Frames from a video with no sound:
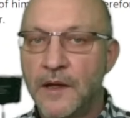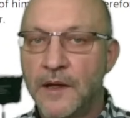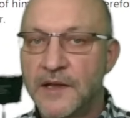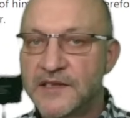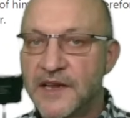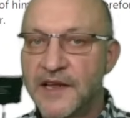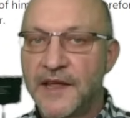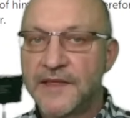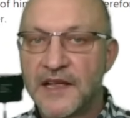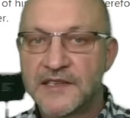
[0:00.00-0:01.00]
it's going to
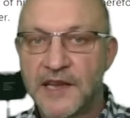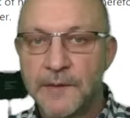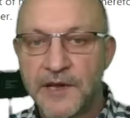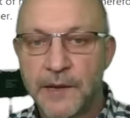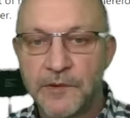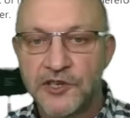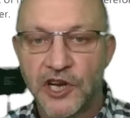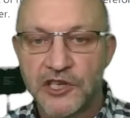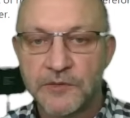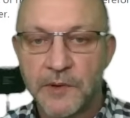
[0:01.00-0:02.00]
get that same type of
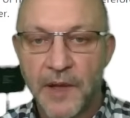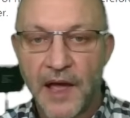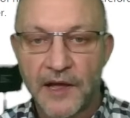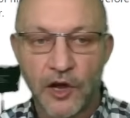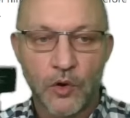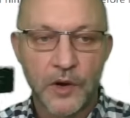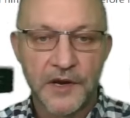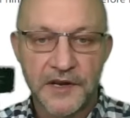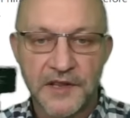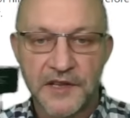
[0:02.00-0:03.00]
judgment back,
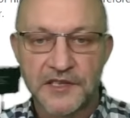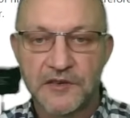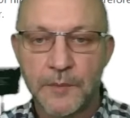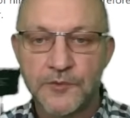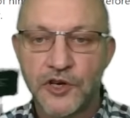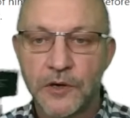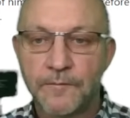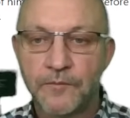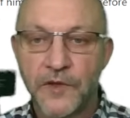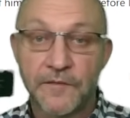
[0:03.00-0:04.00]
according to this scripture,
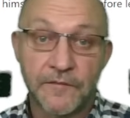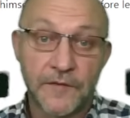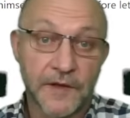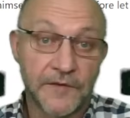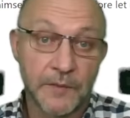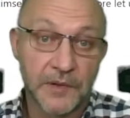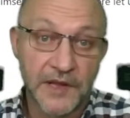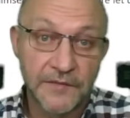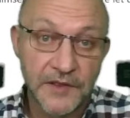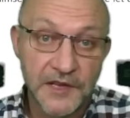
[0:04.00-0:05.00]
if you
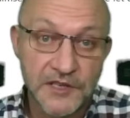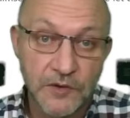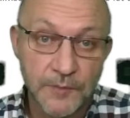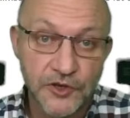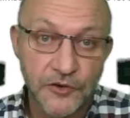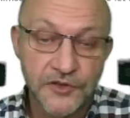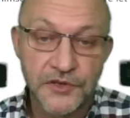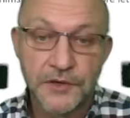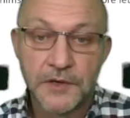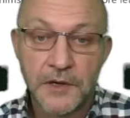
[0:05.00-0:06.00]
believe in these scriptures.
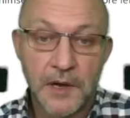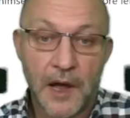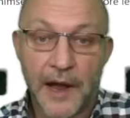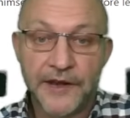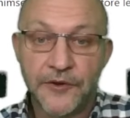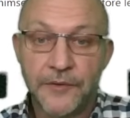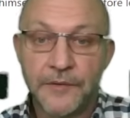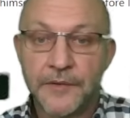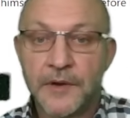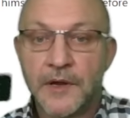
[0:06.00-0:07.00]
I do.
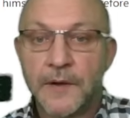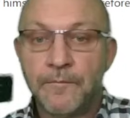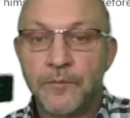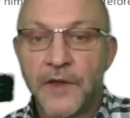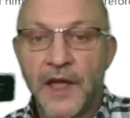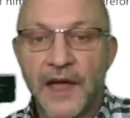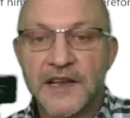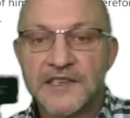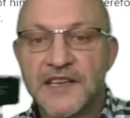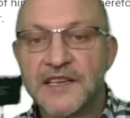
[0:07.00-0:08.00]
And
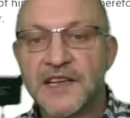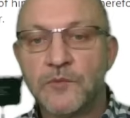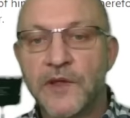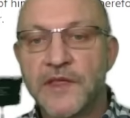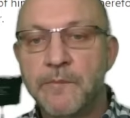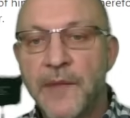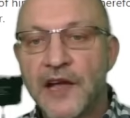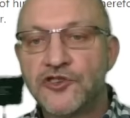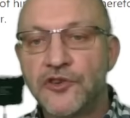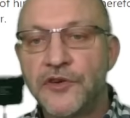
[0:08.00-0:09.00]
it says, and with the
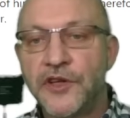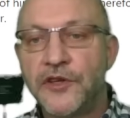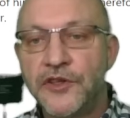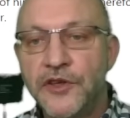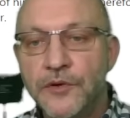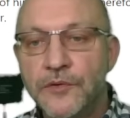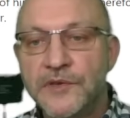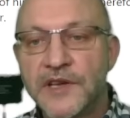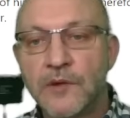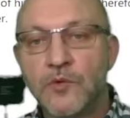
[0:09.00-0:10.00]
measure you
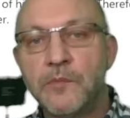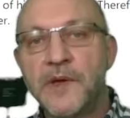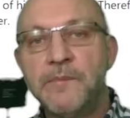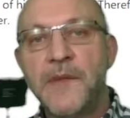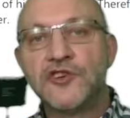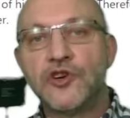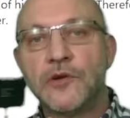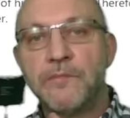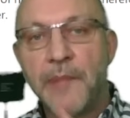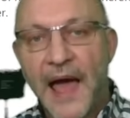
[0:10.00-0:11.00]
use, it will be
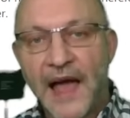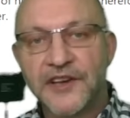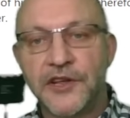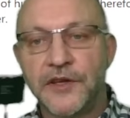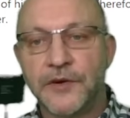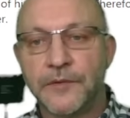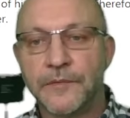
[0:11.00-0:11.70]
measured back to you.